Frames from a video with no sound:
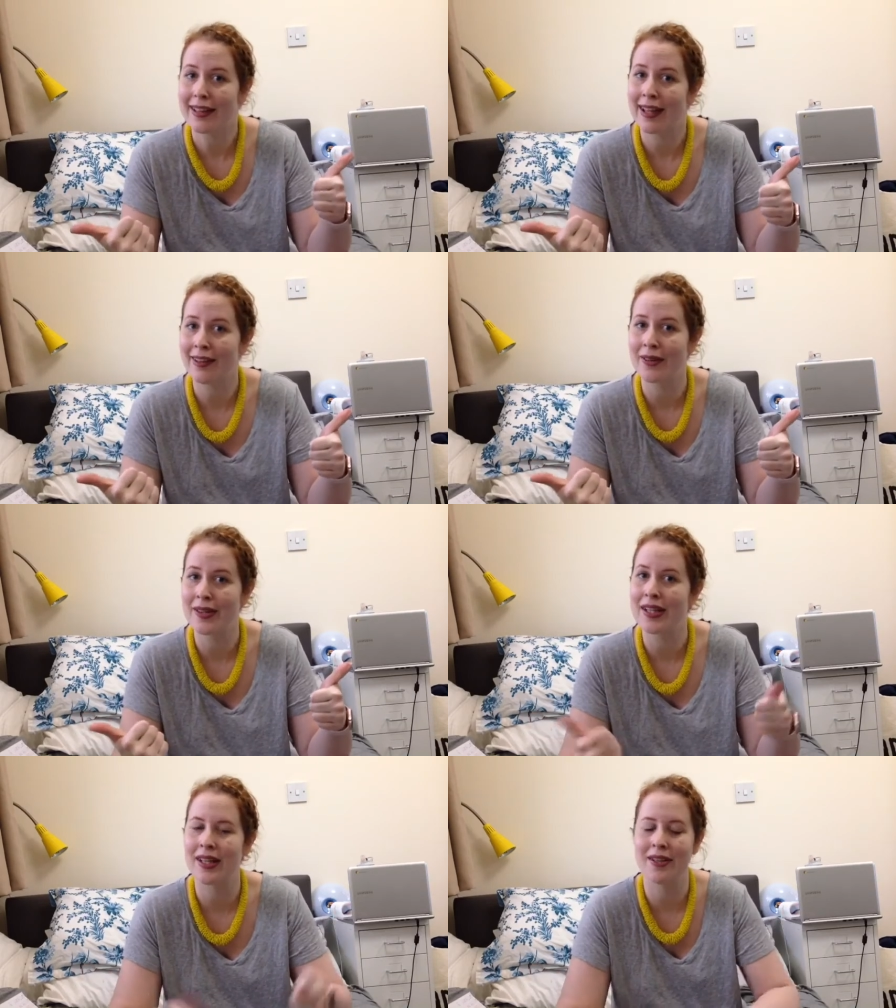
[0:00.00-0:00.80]
I know
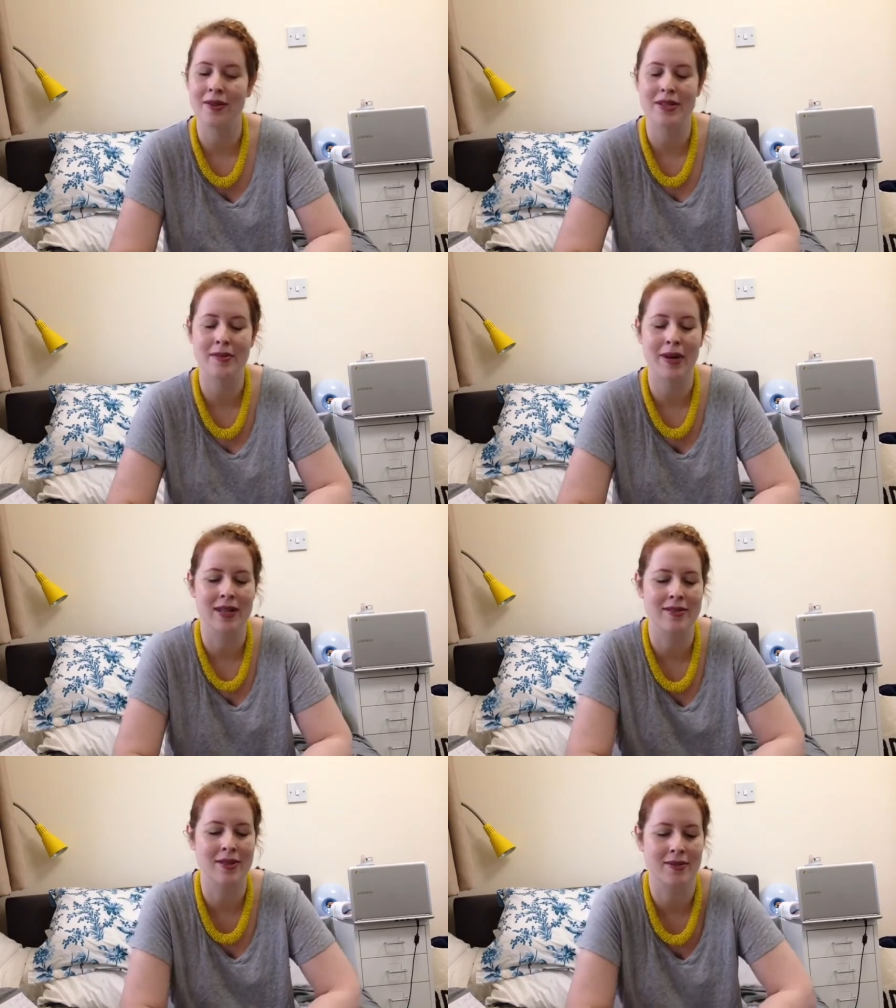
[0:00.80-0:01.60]
it, I know it's a
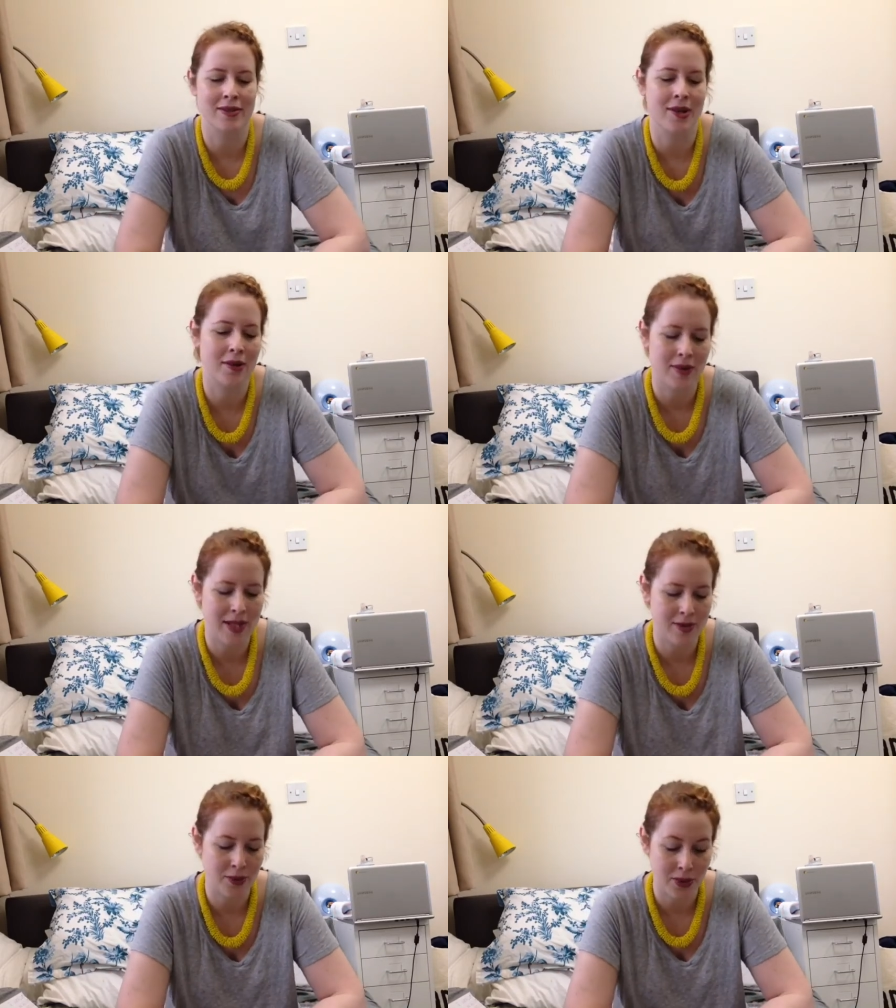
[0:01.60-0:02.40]
milestone, so
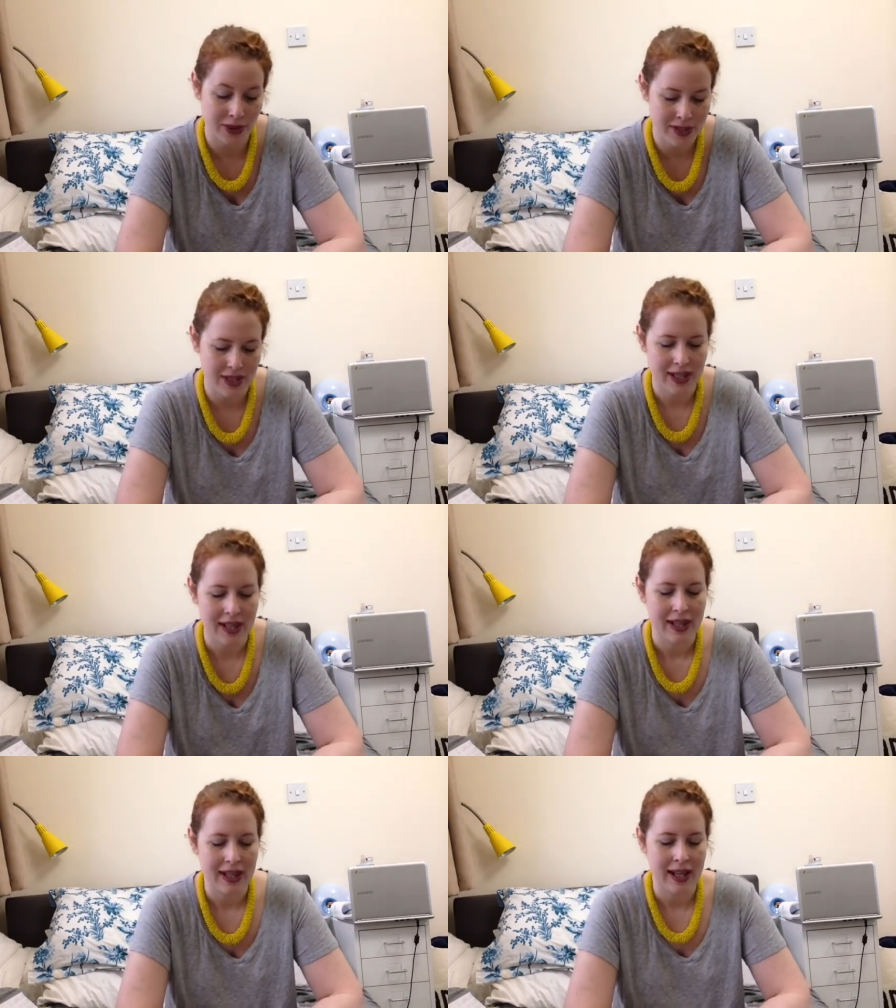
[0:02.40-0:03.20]
that's all good.
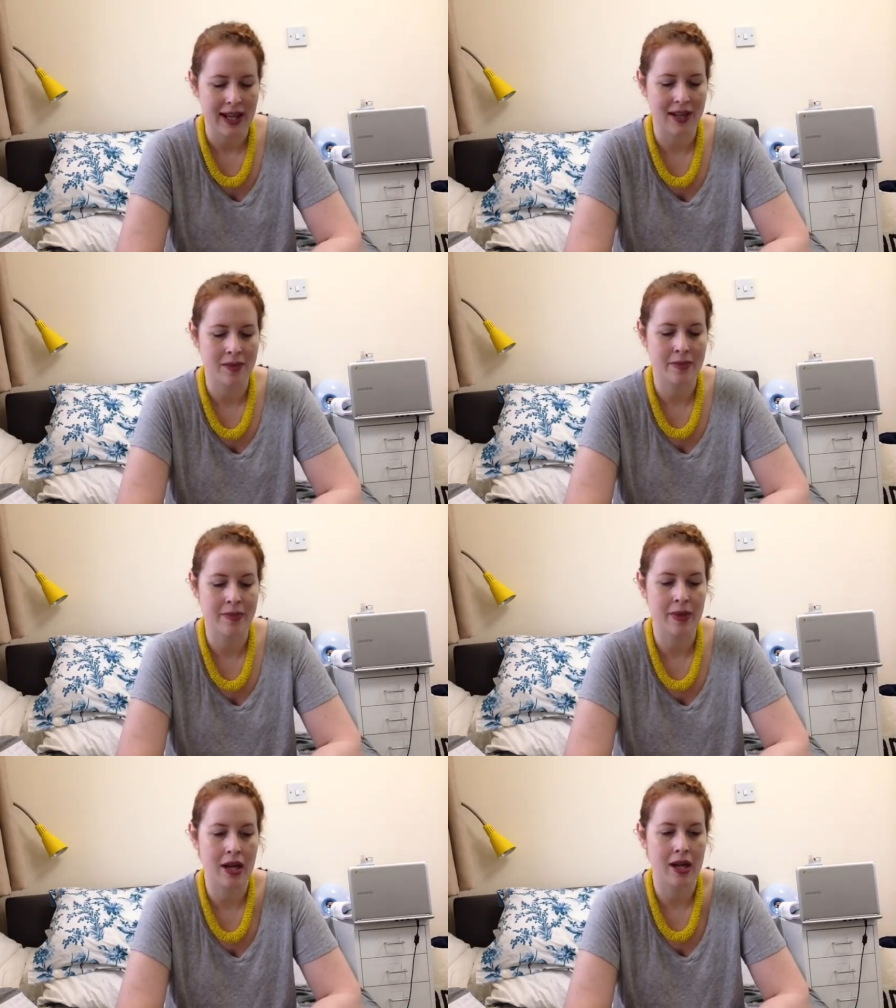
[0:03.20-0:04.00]

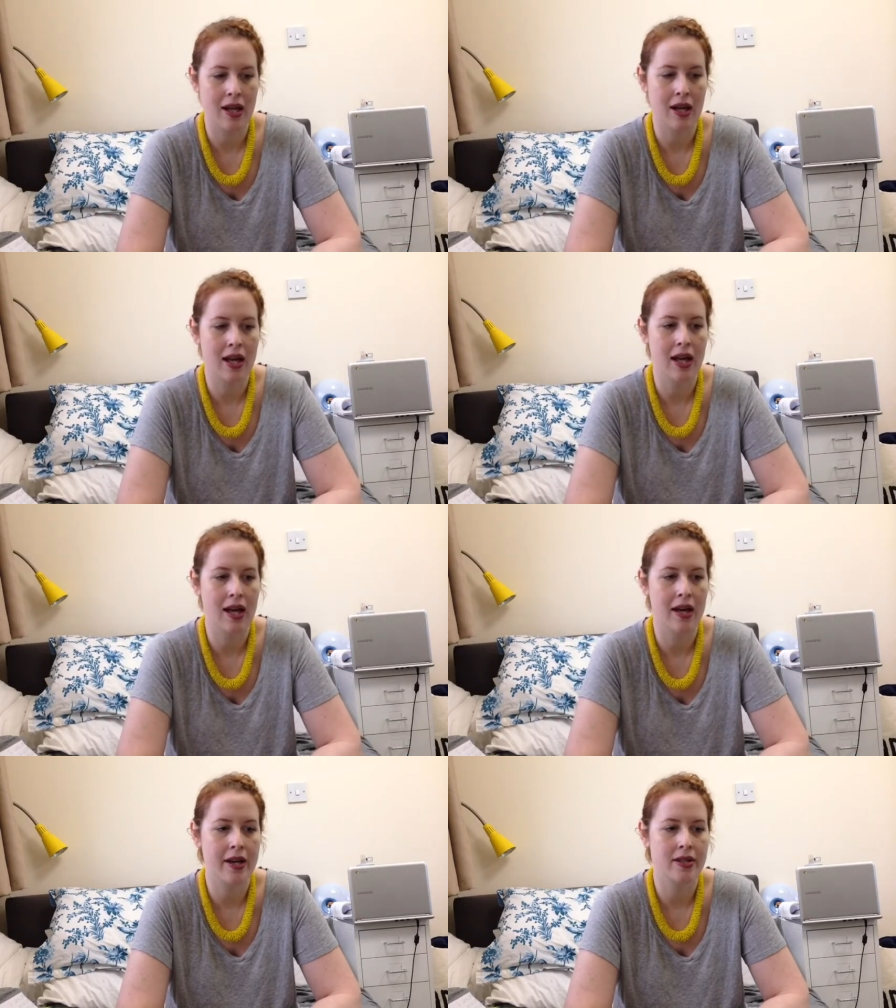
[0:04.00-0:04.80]
Um,
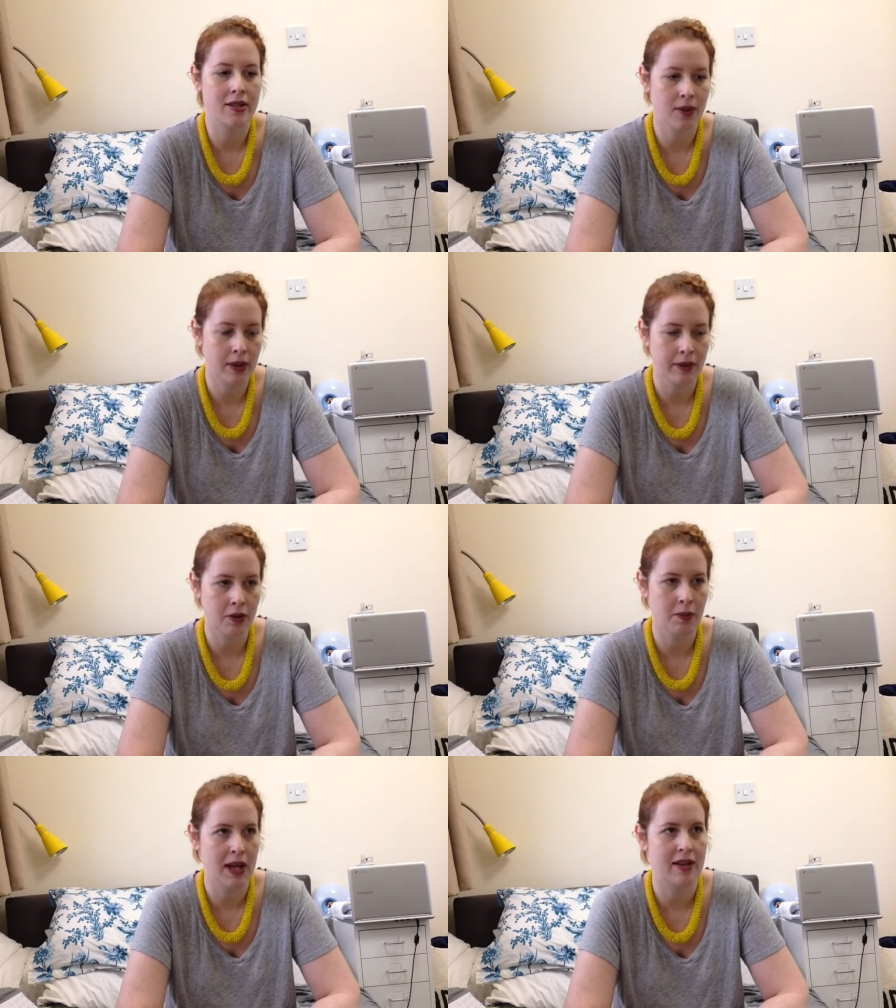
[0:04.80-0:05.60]
Two
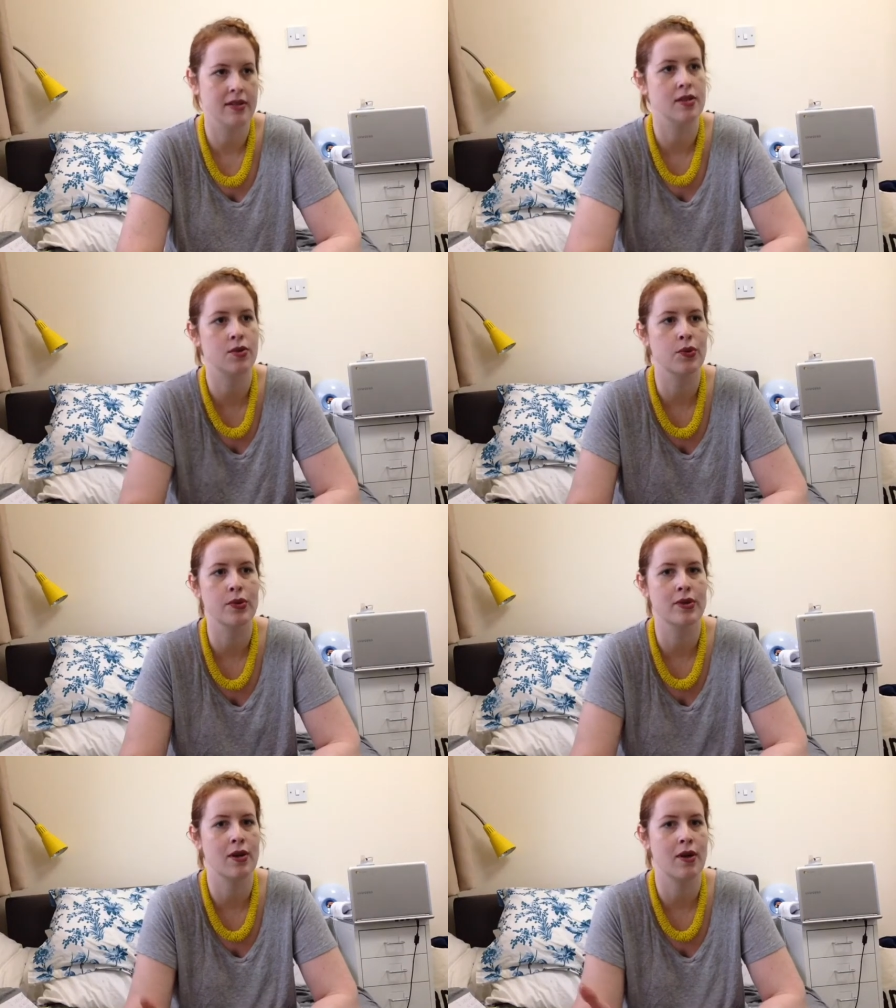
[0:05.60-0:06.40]
hundred pounds is
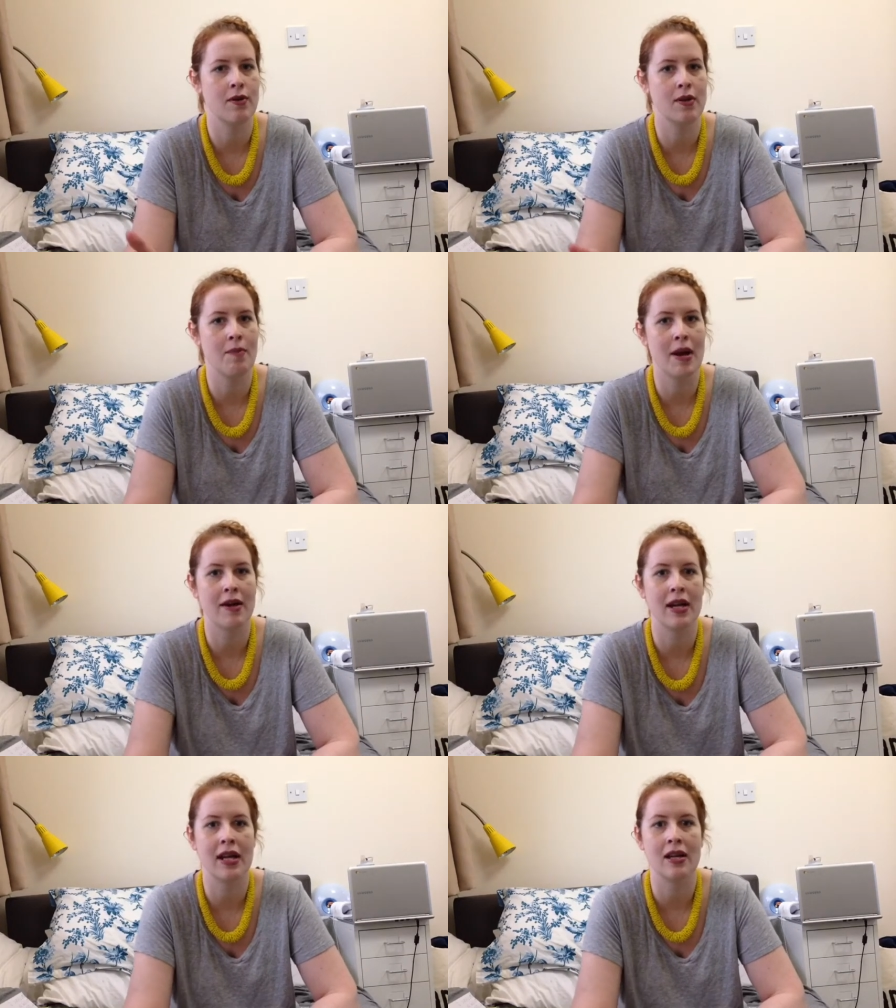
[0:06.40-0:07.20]
also the
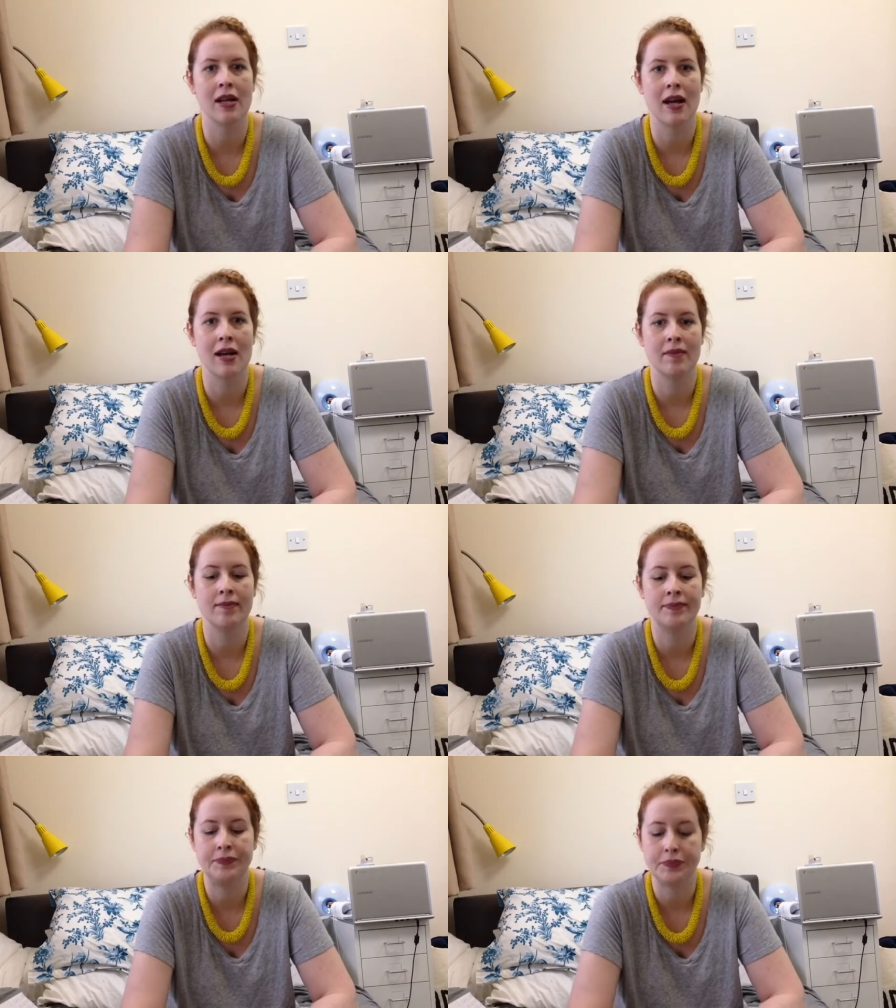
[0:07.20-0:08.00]
barrier
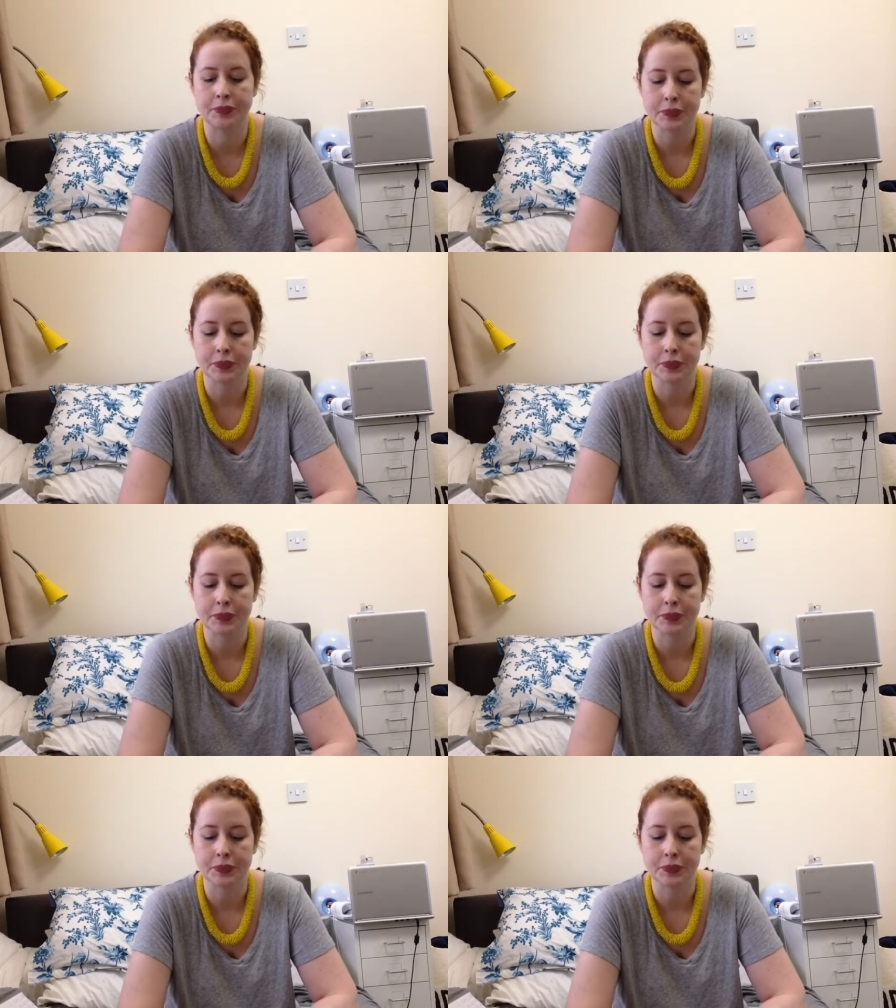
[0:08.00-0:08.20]
um,